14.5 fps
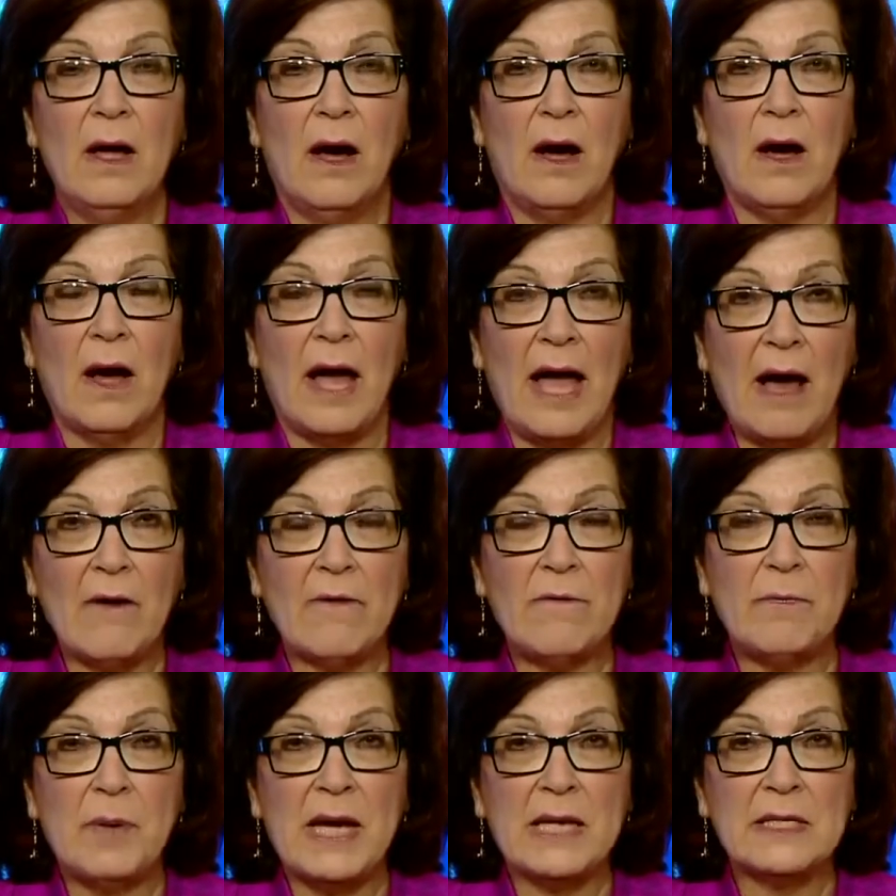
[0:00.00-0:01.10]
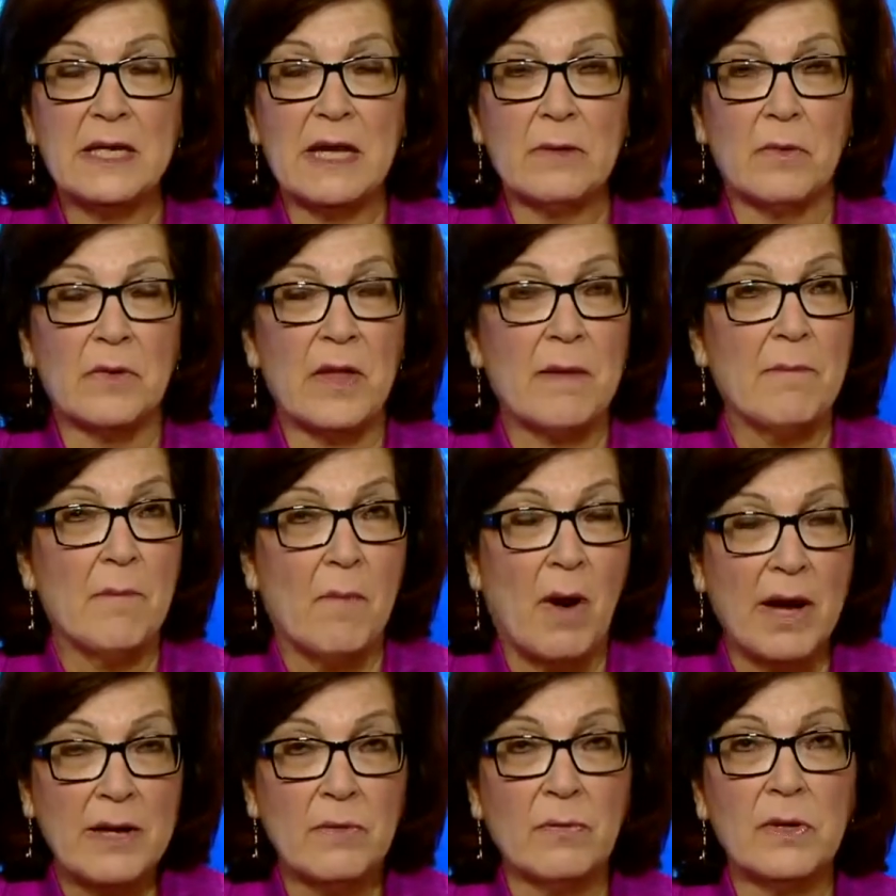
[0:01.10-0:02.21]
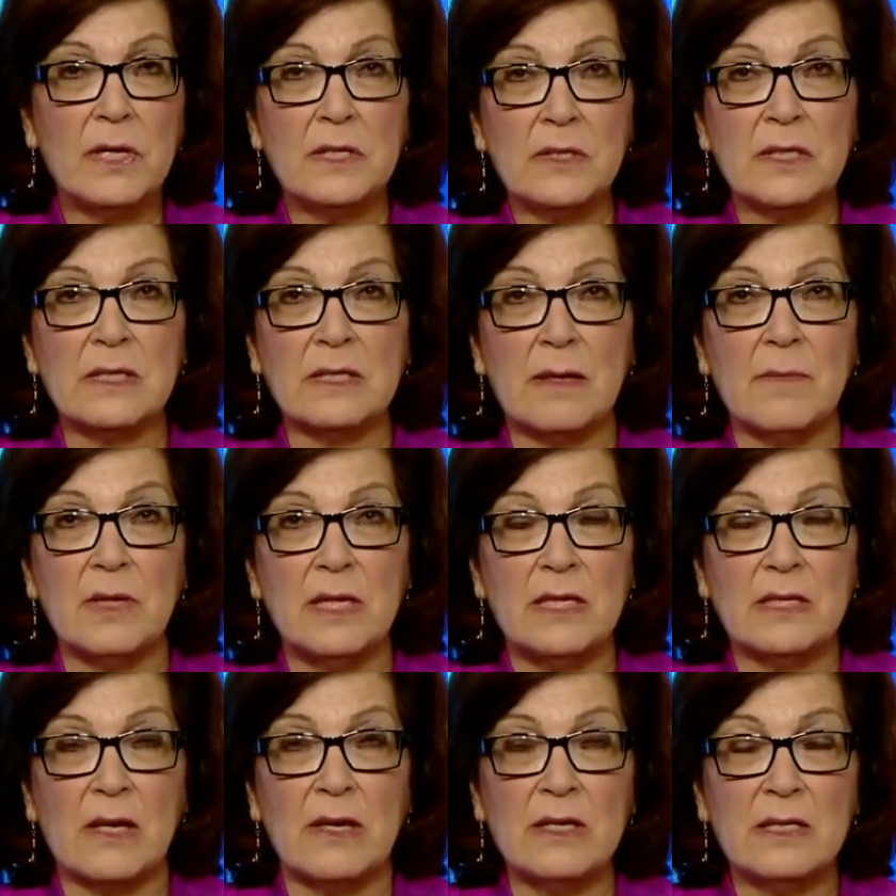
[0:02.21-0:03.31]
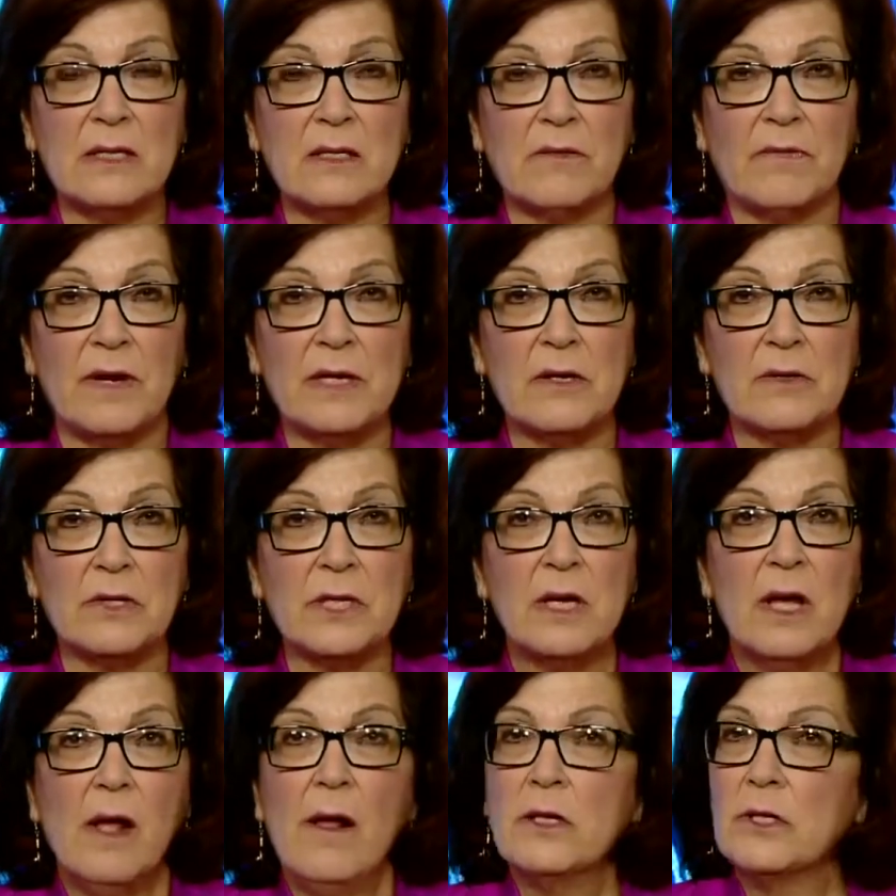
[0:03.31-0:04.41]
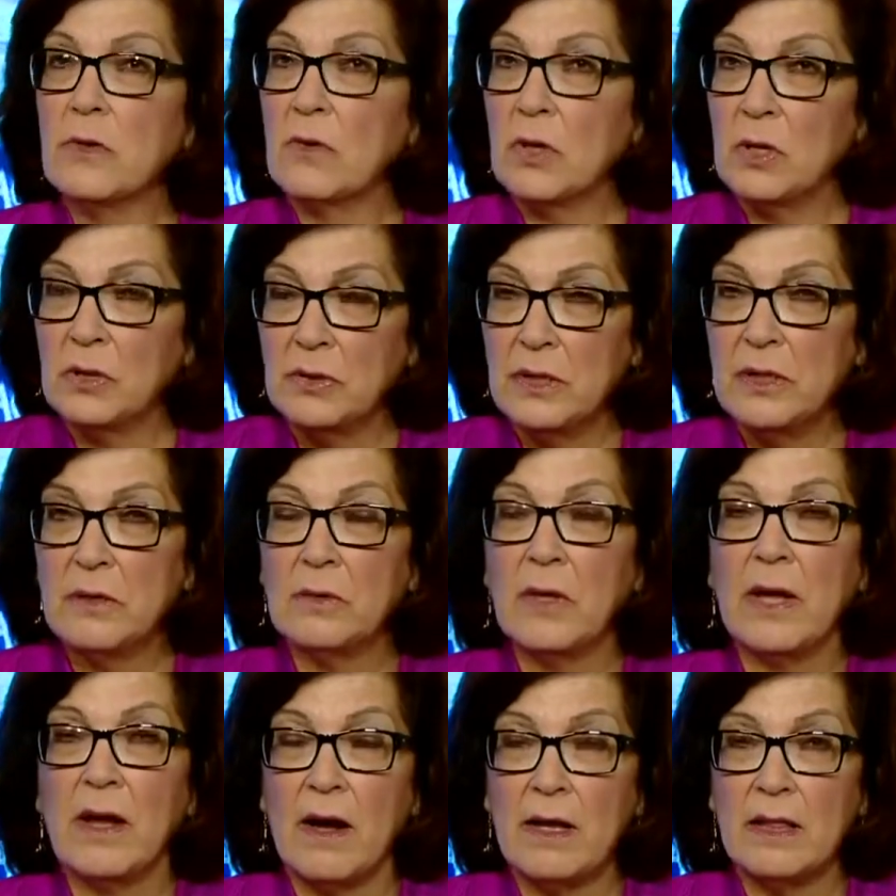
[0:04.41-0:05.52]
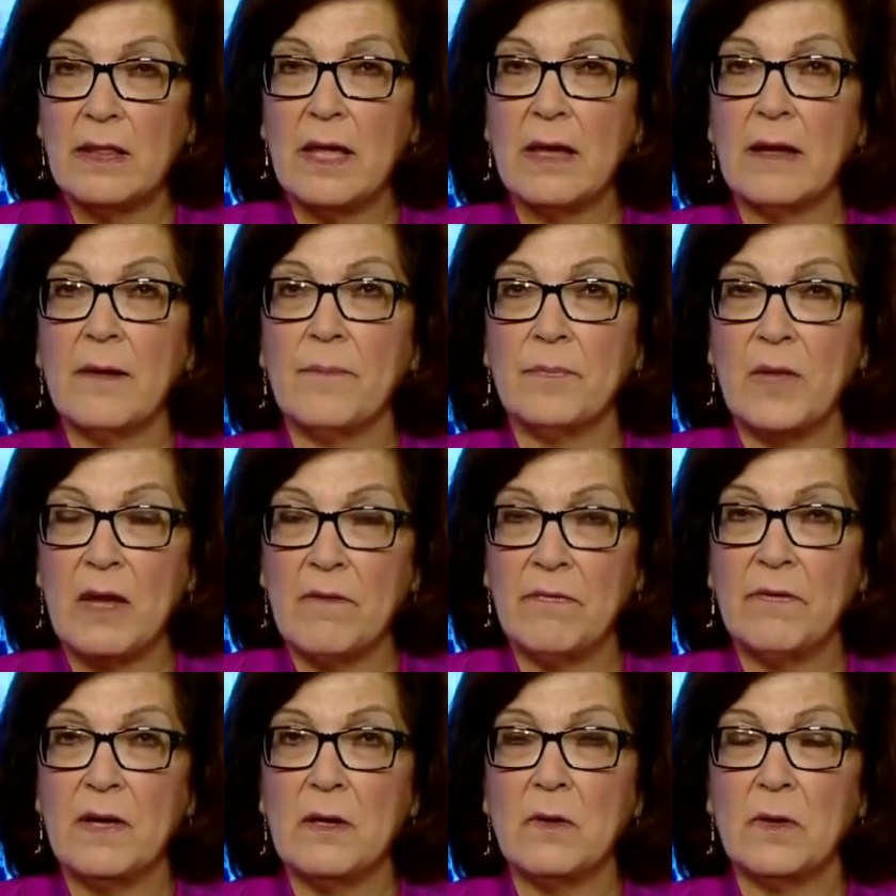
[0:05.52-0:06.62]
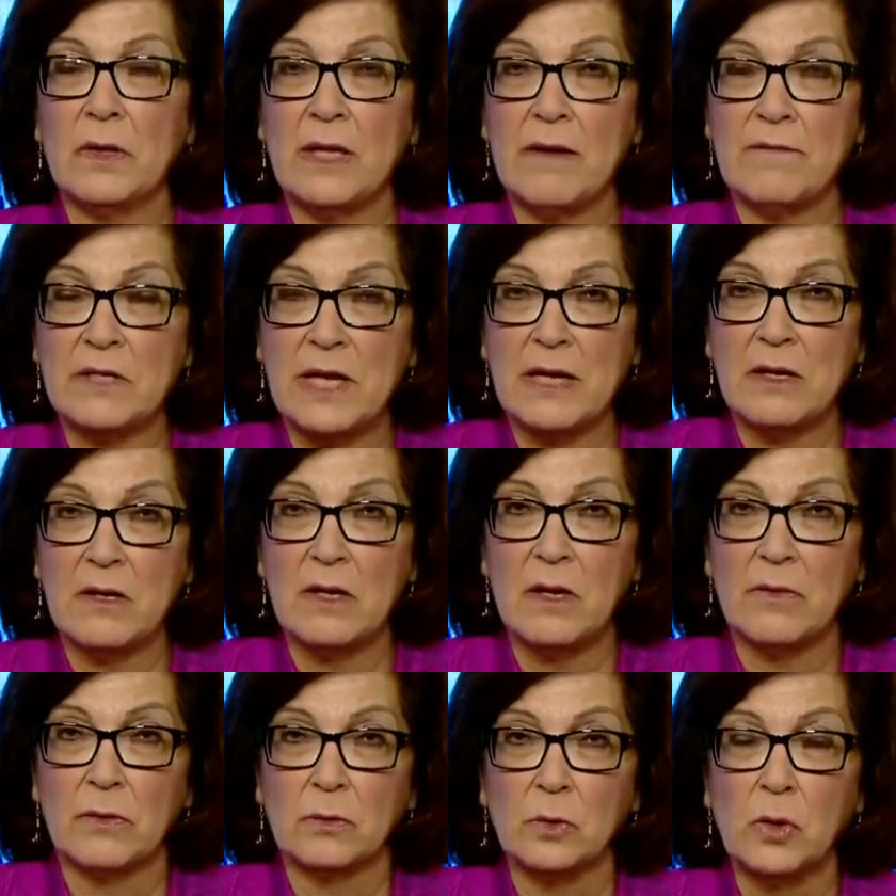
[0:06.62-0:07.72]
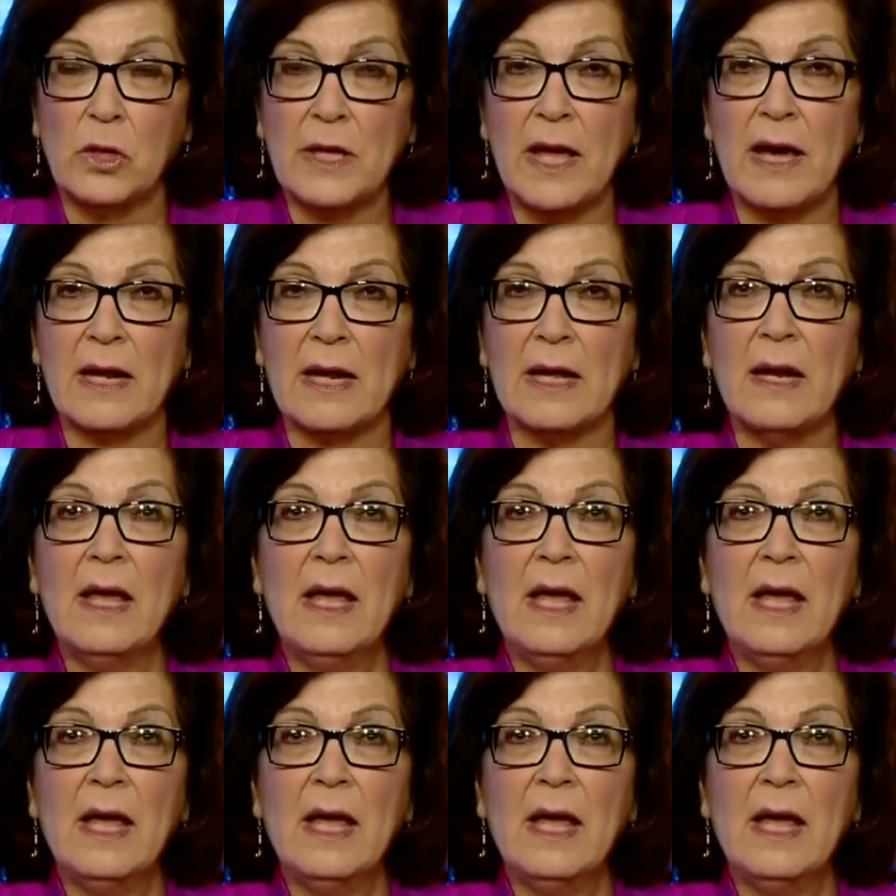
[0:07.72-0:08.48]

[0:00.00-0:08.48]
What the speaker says: out of Baghdad, where they might run into some of these ISIS fighters. So clearly, I think they feel they've taken another look at it.